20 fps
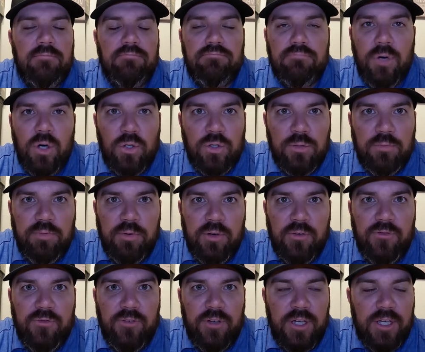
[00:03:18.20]

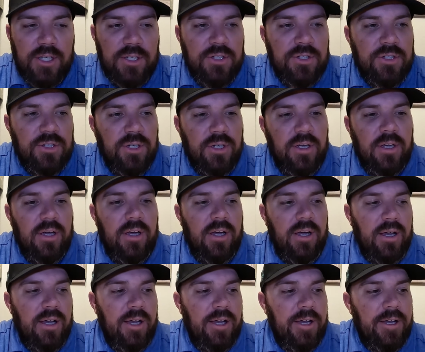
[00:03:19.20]
multiple fish.
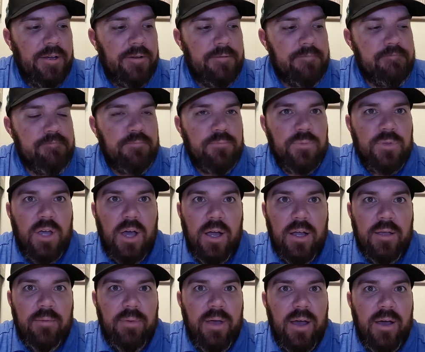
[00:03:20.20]
Um,
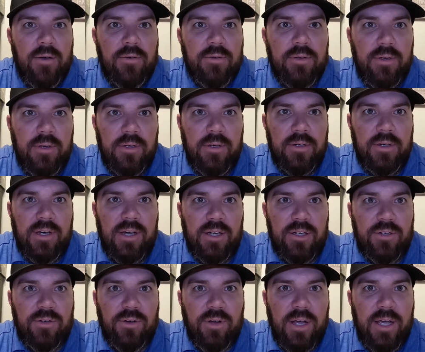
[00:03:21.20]
talk about a
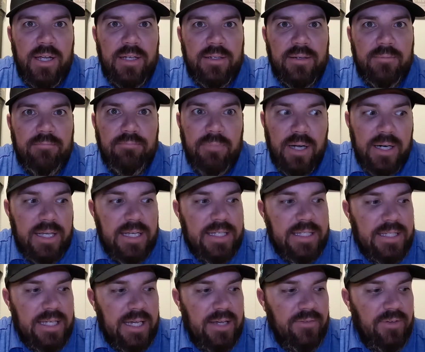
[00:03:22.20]
great money
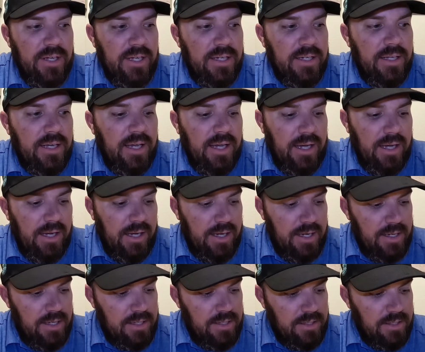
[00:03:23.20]
saving
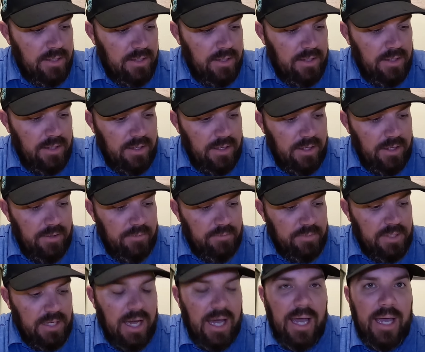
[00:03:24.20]
and um,
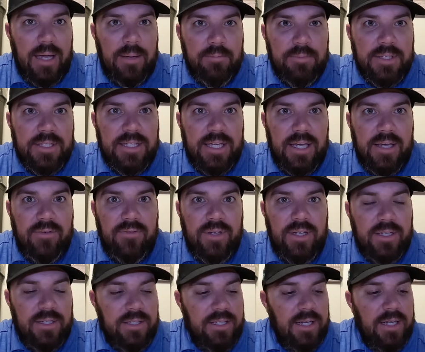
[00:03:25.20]
time
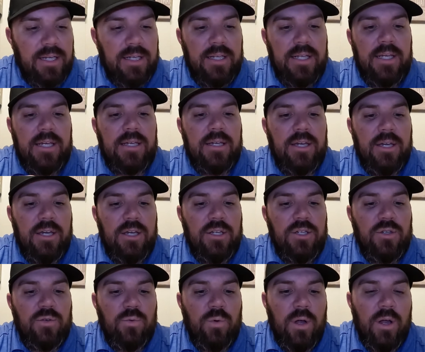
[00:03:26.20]
saving technique
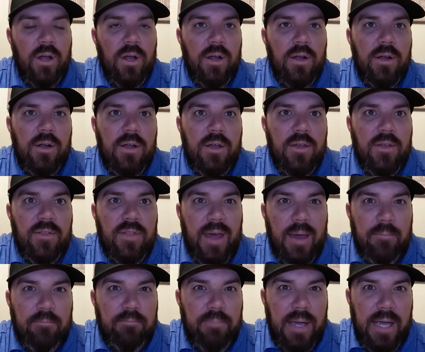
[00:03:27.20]
to where
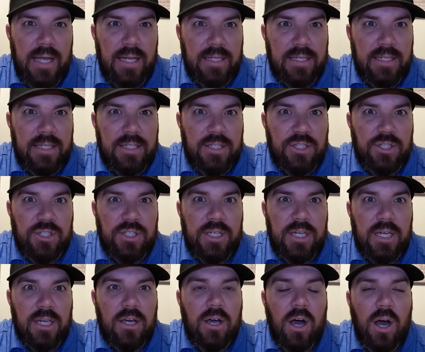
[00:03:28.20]
that bait didn't just
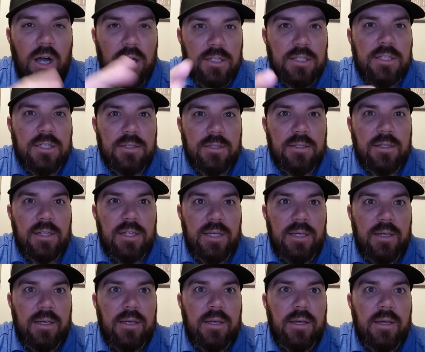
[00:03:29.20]
get
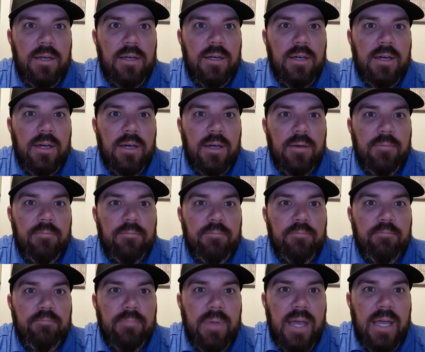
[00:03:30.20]
constantly um,
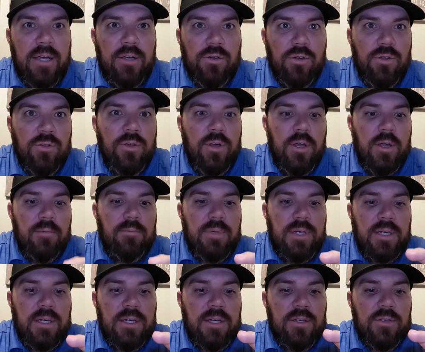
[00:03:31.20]
mangled
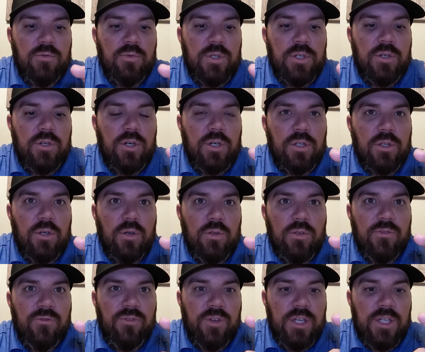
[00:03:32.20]
because when you hook
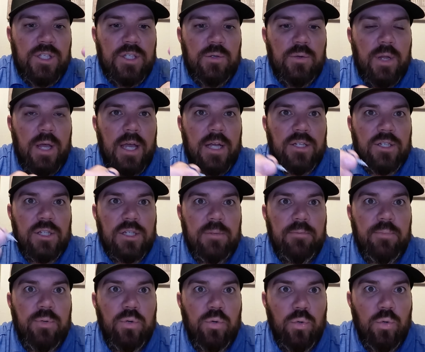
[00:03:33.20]
those fish, it would actually
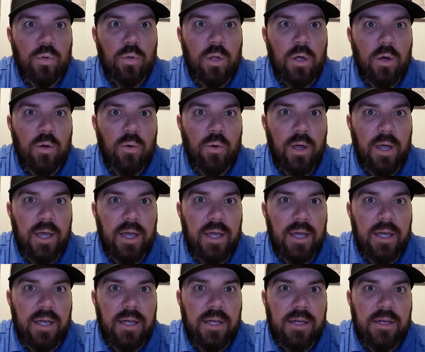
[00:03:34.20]
pull
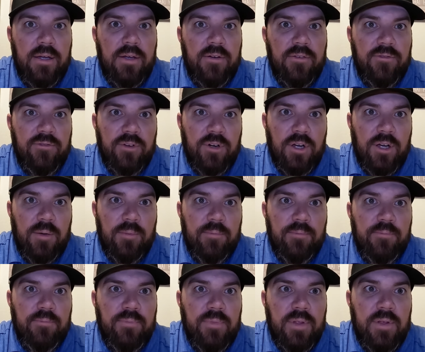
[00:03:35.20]
away
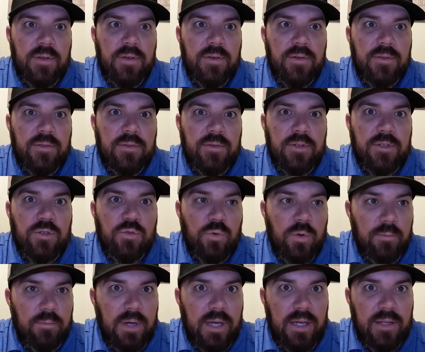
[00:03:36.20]
from the
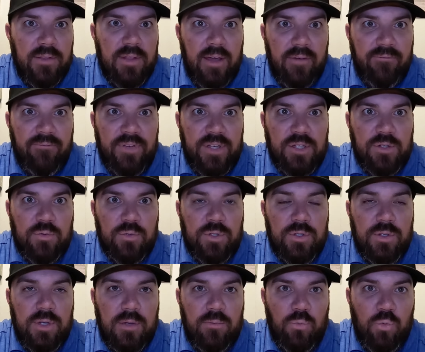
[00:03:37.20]
swim bait and that fish
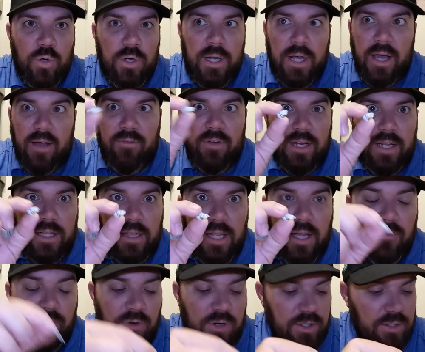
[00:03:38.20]
would, wouldn't have any
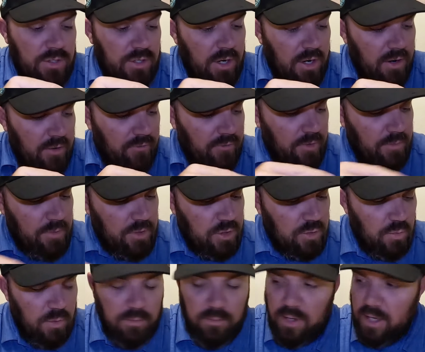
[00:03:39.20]
leverage from the
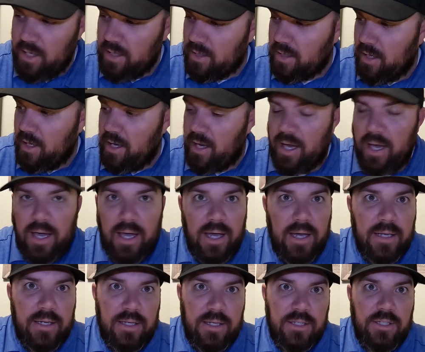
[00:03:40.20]
swim bait
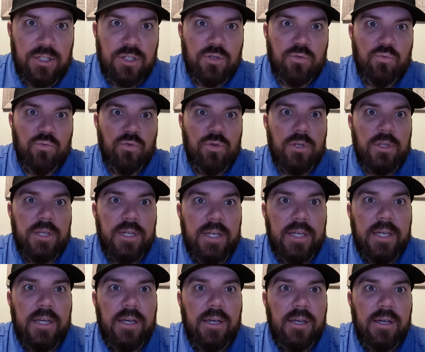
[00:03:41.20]
and it just
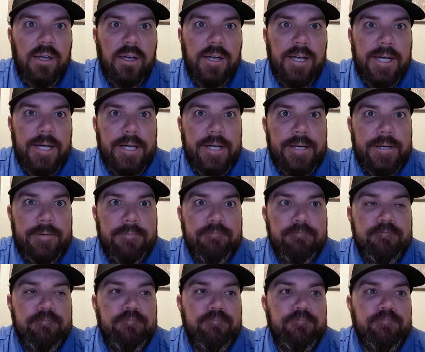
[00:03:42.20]
really
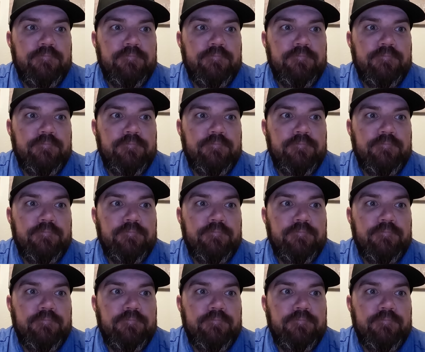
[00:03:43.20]
um,